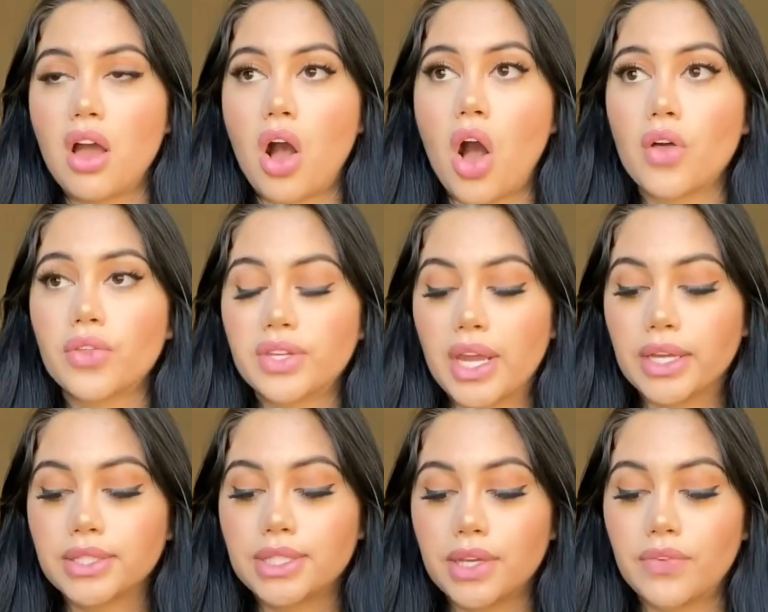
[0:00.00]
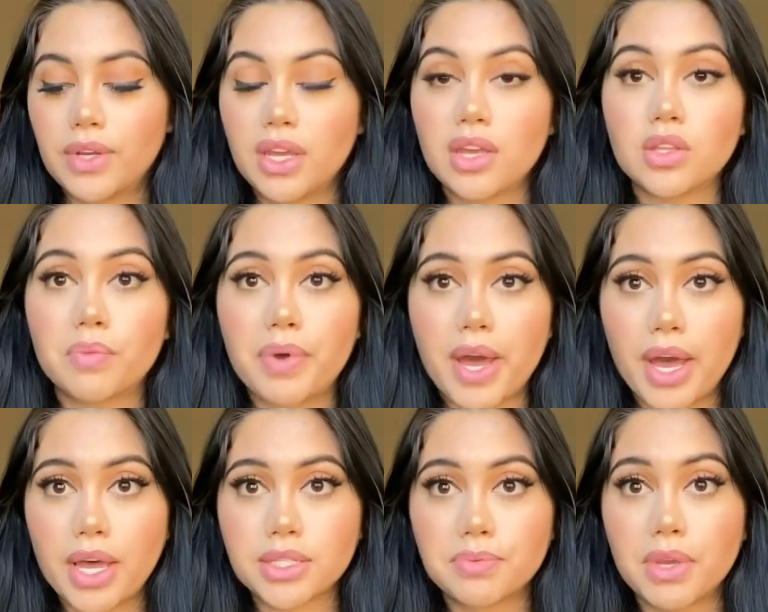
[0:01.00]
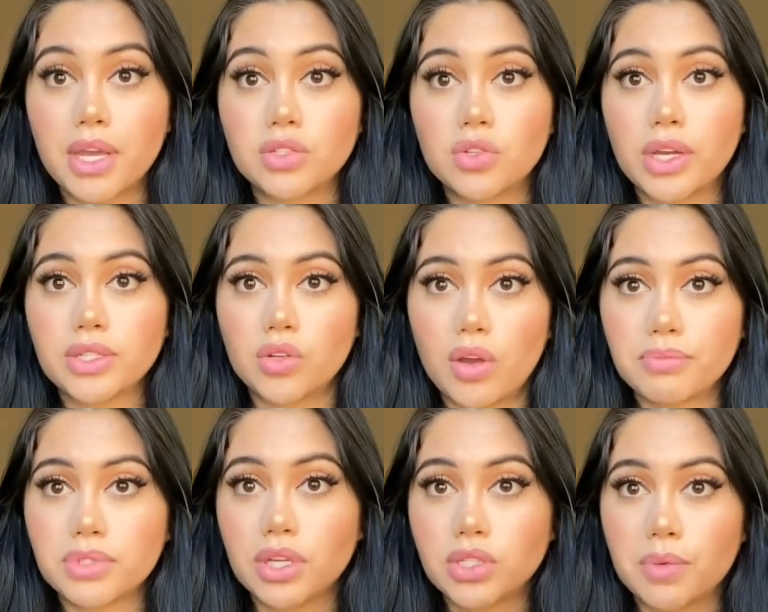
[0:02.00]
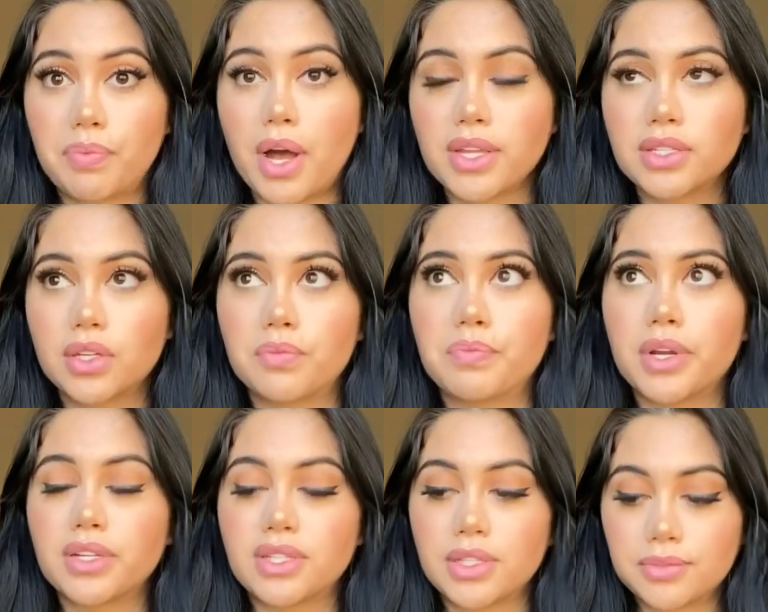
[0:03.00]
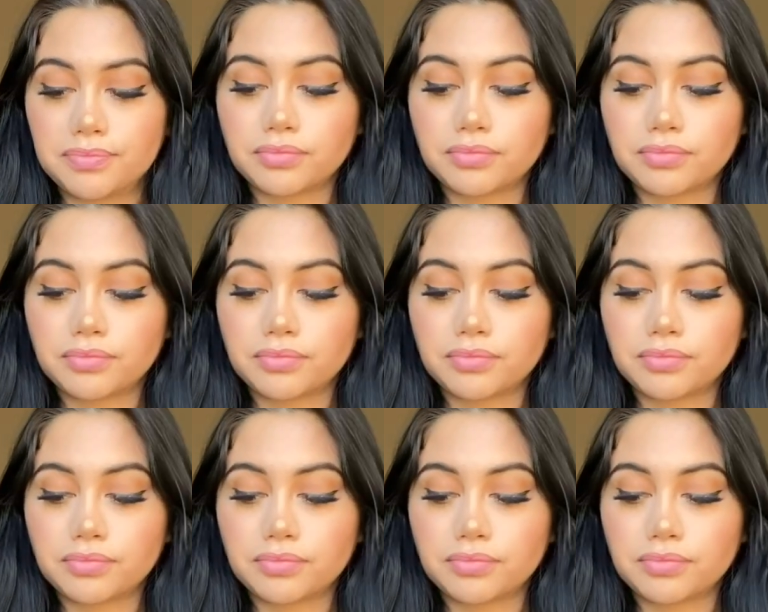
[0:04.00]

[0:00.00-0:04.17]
all the negativity in the past, because you guys know I'm such a positive person.